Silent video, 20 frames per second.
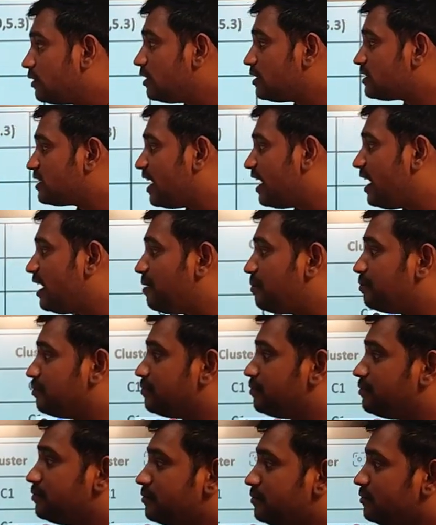the
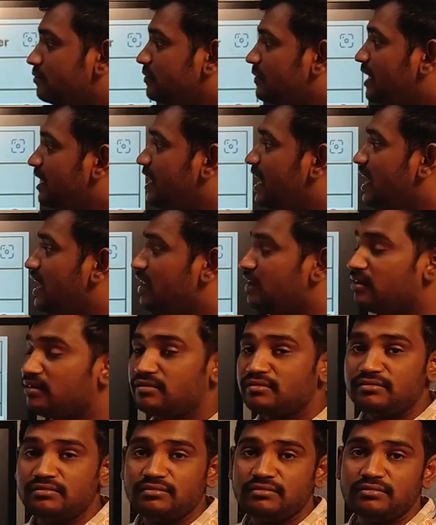same
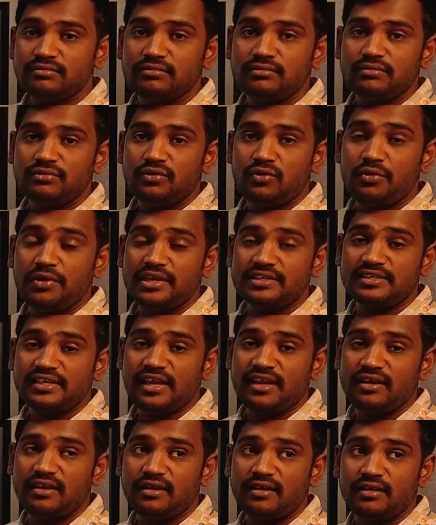again to
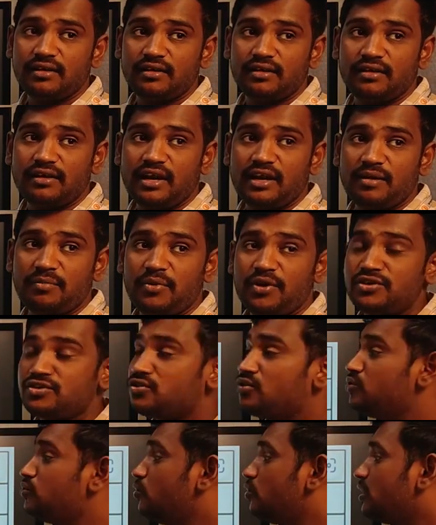assign data
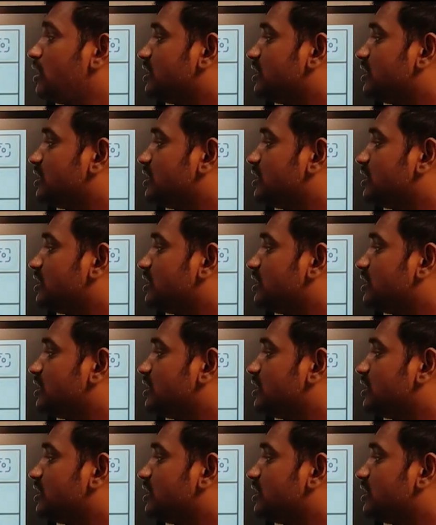points to new